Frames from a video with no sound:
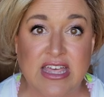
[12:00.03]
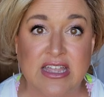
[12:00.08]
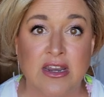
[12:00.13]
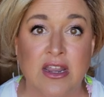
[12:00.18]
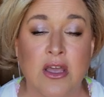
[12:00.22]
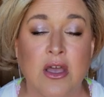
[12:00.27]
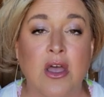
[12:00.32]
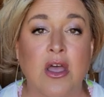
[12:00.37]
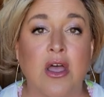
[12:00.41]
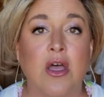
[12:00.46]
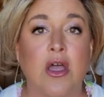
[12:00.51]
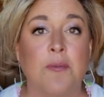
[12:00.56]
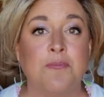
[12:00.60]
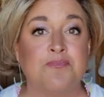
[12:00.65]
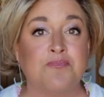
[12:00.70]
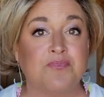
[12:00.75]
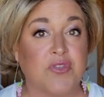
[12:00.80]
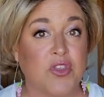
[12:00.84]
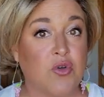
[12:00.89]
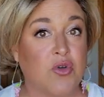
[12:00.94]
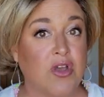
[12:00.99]
it.
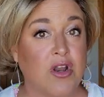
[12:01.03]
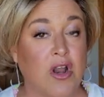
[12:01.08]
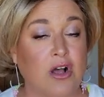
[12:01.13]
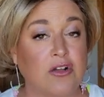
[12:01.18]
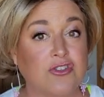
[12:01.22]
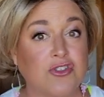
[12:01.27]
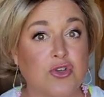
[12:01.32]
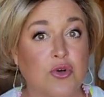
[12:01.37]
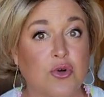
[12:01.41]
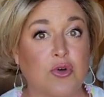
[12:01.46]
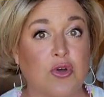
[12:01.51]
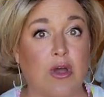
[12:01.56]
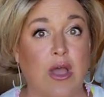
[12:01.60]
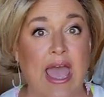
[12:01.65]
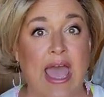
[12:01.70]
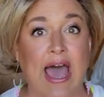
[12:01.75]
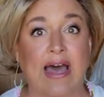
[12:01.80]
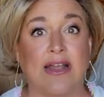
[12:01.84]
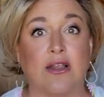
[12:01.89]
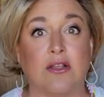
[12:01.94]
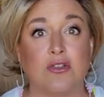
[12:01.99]
You can also
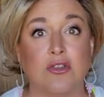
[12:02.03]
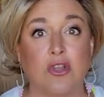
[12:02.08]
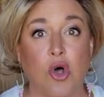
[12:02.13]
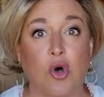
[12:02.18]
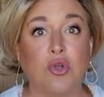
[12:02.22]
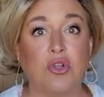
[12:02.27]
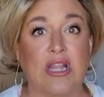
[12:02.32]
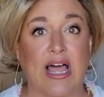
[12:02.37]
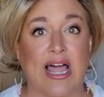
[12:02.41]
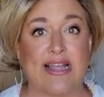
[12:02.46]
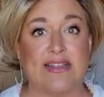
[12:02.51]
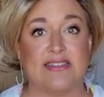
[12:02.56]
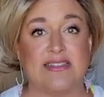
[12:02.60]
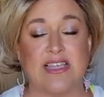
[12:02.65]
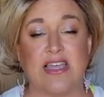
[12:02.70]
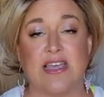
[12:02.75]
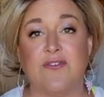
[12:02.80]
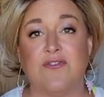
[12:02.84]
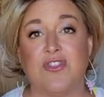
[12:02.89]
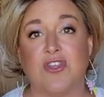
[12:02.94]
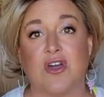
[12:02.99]
add low lights.
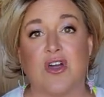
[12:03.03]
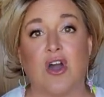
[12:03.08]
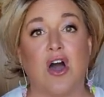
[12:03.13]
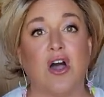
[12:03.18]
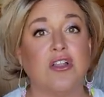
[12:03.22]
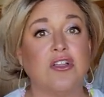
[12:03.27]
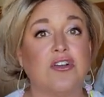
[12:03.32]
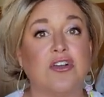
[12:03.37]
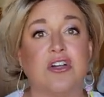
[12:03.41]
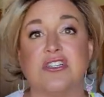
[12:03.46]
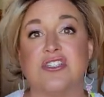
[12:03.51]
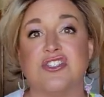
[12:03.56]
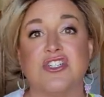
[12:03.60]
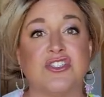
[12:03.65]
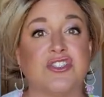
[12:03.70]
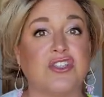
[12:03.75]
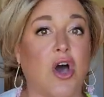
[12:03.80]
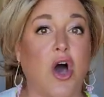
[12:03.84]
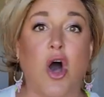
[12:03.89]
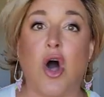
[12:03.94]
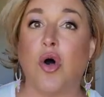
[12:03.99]
If the color is
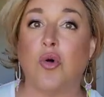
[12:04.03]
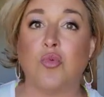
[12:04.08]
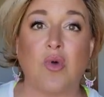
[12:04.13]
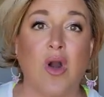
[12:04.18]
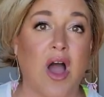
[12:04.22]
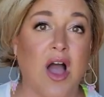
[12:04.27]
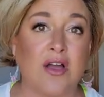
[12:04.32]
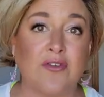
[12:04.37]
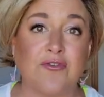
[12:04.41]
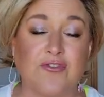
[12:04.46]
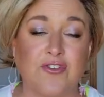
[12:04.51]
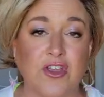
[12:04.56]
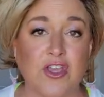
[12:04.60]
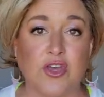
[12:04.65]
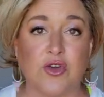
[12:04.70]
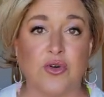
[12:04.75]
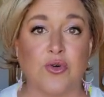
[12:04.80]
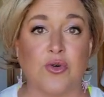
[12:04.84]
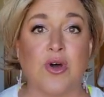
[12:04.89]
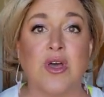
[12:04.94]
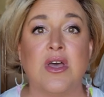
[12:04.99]
just all wrong for
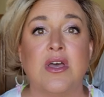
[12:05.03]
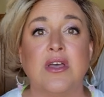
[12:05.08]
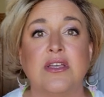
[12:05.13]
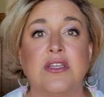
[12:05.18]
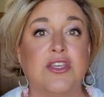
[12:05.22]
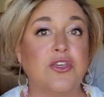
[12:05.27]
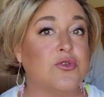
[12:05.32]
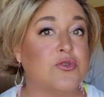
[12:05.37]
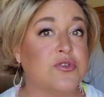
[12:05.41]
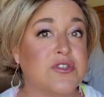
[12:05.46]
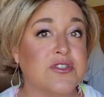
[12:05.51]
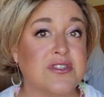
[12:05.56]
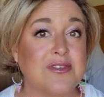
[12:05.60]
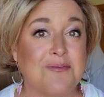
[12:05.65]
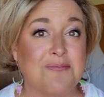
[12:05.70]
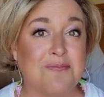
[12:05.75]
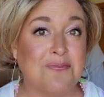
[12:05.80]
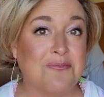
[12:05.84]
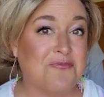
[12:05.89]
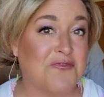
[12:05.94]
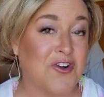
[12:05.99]
you, use
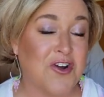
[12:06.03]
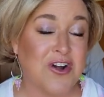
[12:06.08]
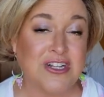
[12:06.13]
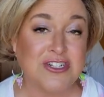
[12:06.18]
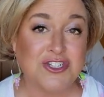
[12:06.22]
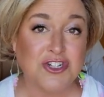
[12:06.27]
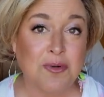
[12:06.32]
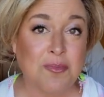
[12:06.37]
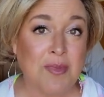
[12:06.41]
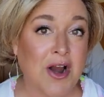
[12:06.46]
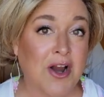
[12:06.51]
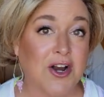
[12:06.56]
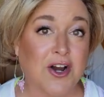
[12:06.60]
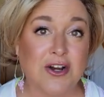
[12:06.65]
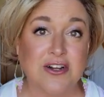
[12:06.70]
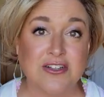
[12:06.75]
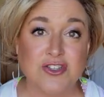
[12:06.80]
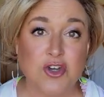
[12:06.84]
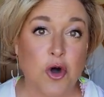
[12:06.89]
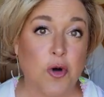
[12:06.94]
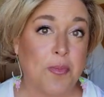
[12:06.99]
furniture
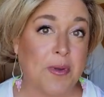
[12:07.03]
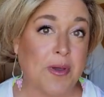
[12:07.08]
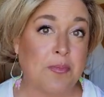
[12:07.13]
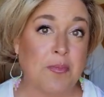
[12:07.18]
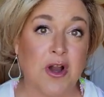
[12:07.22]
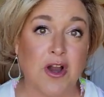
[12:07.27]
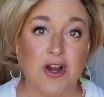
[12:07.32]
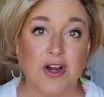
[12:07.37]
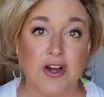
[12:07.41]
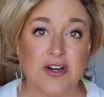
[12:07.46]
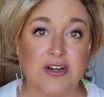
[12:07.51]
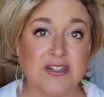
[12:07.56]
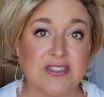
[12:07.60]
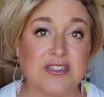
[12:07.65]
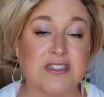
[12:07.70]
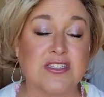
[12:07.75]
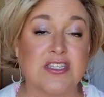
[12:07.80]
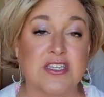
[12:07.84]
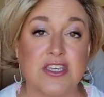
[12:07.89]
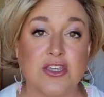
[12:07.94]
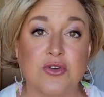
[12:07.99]
markers, Copic
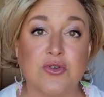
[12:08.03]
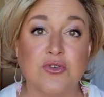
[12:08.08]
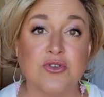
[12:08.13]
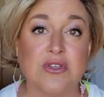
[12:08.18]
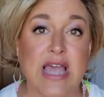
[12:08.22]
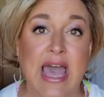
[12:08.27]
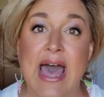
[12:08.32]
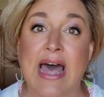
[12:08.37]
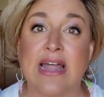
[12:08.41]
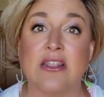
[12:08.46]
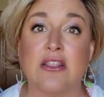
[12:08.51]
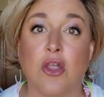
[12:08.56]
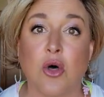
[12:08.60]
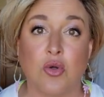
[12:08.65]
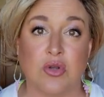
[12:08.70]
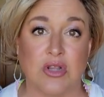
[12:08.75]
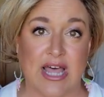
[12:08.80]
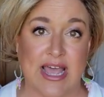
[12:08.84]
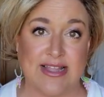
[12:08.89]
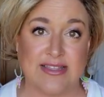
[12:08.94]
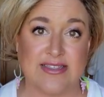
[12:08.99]
markers to use, add low
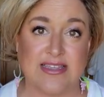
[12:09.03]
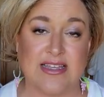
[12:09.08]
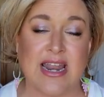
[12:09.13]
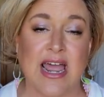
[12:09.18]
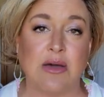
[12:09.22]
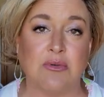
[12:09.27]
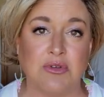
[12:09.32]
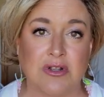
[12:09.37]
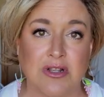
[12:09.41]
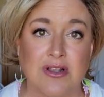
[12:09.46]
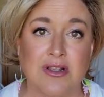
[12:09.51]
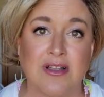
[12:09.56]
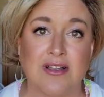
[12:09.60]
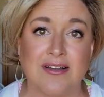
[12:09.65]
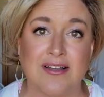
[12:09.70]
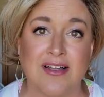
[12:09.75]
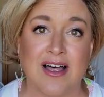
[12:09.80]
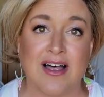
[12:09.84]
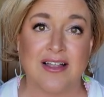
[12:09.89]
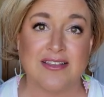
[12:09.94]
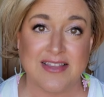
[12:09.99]
lights. And I will
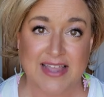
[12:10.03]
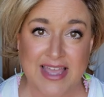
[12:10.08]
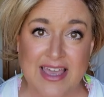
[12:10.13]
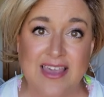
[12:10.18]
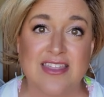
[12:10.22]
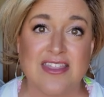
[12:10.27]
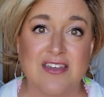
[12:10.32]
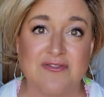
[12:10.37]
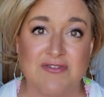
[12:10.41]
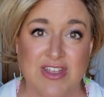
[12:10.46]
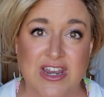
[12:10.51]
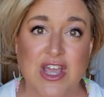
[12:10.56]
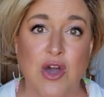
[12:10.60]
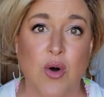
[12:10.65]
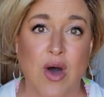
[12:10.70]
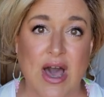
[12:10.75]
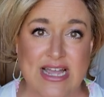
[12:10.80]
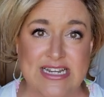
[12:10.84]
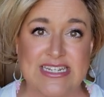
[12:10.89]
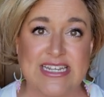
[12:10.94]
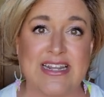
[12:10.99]
uh, link the
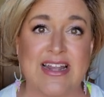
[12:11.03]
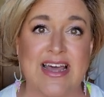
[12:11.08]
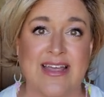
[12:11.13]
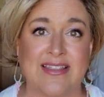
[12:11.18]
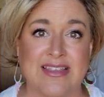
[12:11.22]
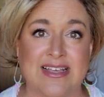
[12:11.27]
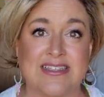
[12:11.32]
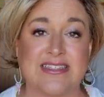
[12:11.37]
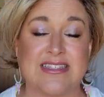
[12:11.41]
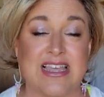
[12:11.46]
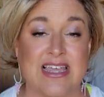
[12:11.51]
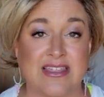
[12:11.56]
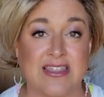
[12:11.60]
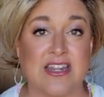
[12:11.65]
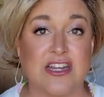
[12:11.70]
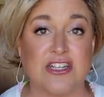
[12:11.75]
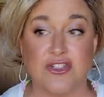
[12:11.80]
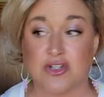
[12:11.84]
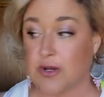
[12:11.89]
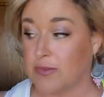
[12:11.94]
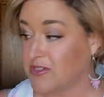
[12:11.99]
video I did on this in
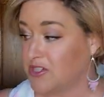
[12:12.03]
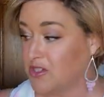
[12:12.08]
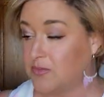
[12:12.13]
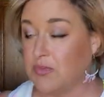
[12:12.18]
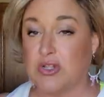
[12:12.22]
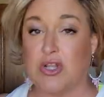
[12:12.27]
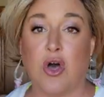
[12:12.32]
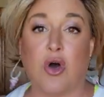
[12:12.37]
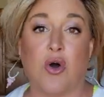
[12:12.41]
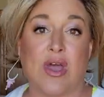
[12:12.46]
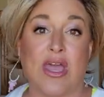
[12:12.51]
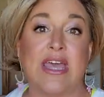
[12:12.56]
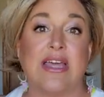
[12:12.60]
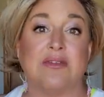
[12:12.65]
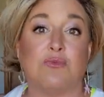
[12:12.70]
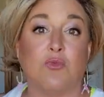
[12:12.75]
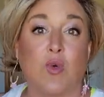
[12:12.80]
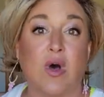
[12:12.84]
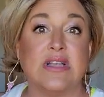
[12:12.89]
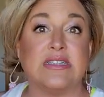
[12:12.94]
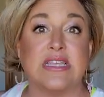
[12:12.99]
the description below.
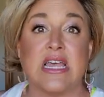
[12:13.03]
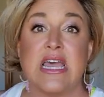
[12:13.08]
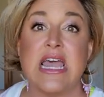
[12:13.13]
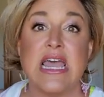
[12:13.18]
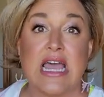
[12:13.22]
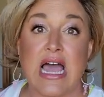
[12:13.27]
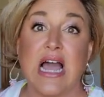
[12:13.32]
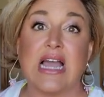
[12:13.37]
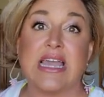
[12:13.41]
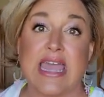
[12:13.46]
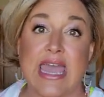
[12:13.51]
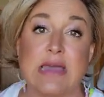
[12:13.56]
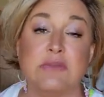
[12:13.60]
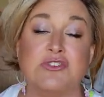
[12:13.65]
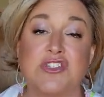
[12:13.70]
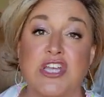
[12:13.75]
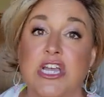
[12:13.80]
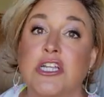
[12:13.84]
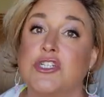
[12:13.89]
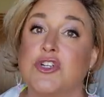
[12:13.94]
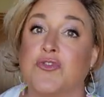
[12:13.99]
It was a game
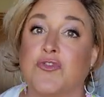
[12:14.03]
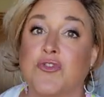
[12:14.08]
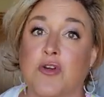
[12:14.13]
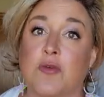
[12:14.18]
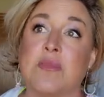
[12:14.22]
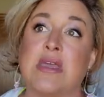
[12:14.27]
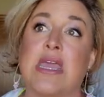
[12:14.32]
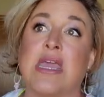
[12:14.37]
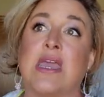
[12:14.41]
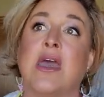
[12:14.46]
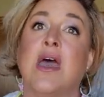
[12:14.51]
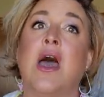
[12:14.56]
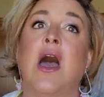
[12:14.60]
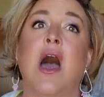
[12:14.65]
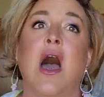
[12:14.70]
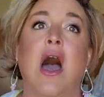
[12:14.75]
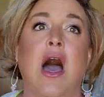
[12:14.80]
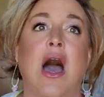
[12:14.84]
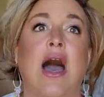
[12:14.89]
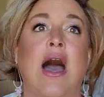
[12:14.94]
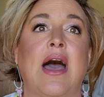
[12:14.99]
changer for me
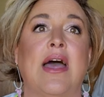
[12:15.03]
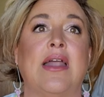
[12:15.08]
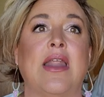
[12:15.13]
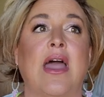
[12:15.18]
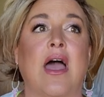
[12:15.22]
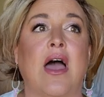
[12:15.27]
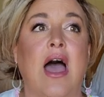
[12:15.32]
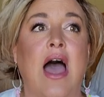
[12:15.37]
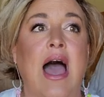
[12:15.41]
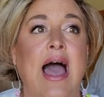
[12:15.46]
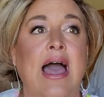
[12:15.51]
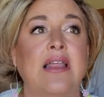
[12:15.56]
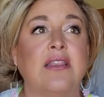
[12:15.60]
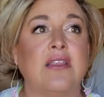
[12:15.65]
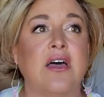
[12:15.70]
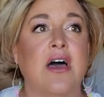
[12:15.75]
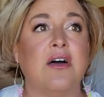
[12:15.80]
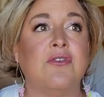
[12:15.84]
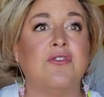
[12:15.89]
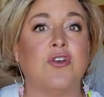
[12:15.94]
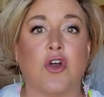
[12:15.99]
on I
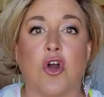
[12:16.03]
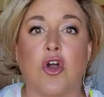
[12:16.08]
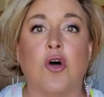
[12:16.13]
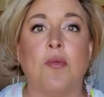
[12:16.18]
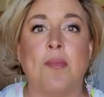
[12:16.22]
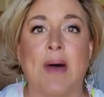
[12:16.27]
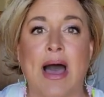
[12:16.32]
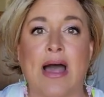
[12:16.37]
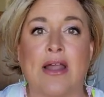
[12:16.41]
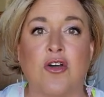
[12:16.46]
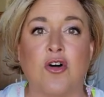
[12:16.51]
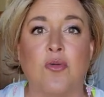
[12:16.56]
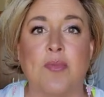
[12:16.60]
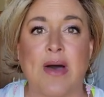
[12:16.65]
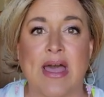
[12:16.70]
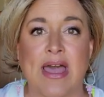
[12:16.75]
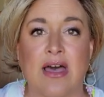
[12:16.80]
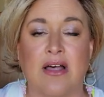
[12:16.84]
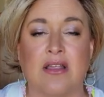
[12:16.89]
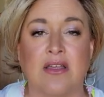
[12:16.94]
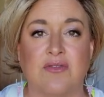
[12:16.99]
Love Girl Mono
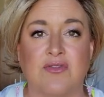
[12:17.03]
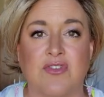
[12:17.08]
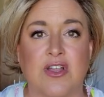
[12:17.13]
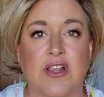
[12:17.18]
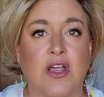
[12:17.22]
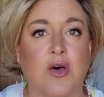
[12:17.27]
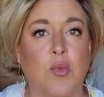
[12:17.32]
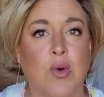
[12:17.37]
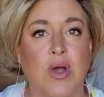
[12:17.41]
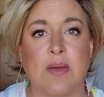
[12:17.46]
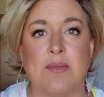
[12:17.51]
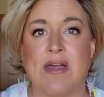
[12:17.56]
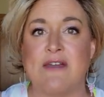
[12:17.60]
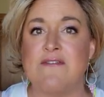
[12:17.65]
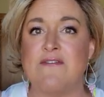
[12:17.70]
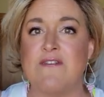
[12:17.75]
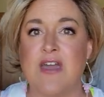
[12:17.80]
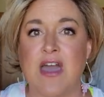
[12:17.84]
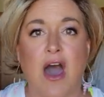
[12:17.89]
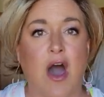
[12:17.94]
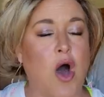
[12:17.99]
by Ellen Wille, one of my
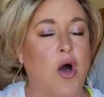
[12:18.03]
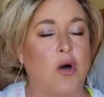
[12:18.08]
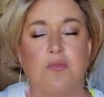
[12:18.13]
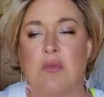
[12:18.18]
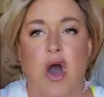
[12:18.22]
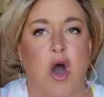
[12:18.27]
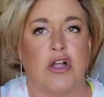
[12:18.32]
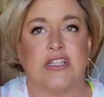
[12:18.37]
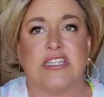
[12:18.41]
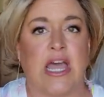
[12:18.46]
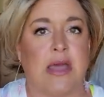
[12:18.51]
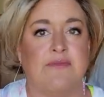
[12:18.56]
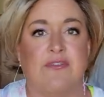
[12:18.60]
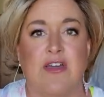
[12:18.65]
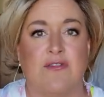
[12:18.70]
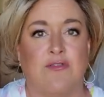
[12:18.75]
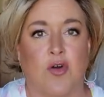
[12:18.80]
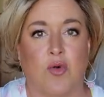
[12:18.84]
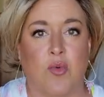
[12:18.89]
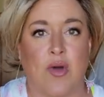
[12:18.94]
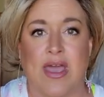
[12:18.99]
fa all-time
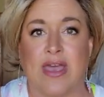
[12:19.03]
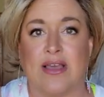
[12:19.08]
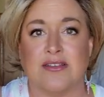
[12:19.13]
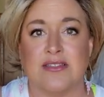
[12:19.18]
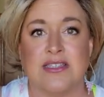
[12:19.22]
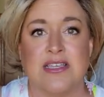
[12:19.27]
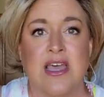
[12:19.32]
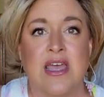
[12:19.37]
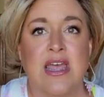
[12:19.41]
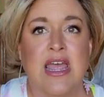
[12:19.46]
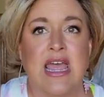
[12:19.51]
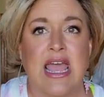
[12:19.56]
favorite wigs.